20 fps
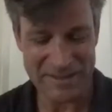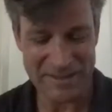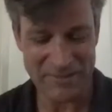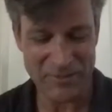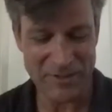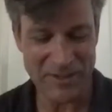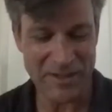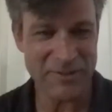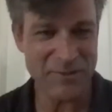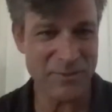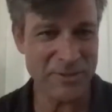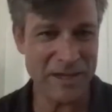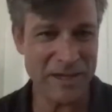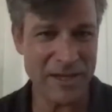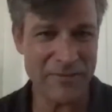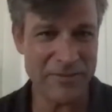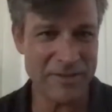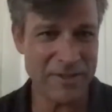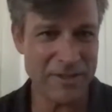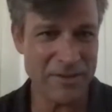we, do we have
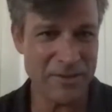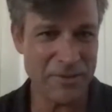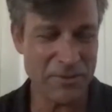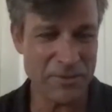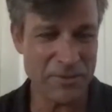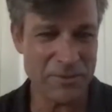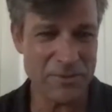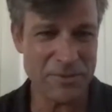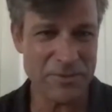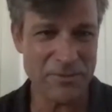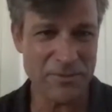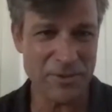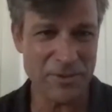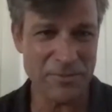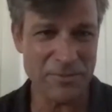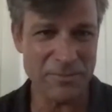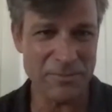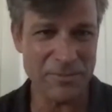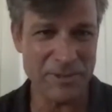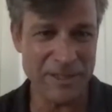any news
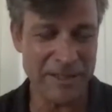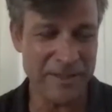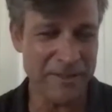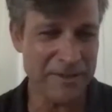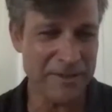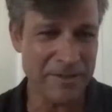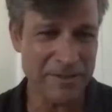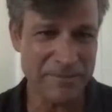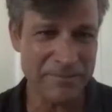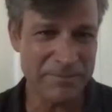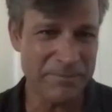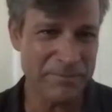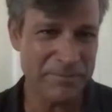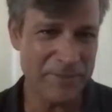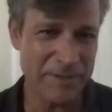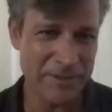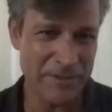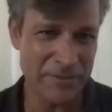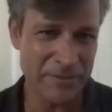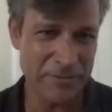from Lynn?
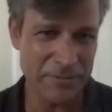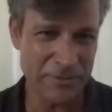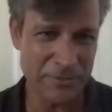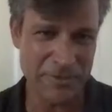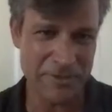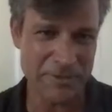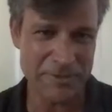Llyn Foulkes?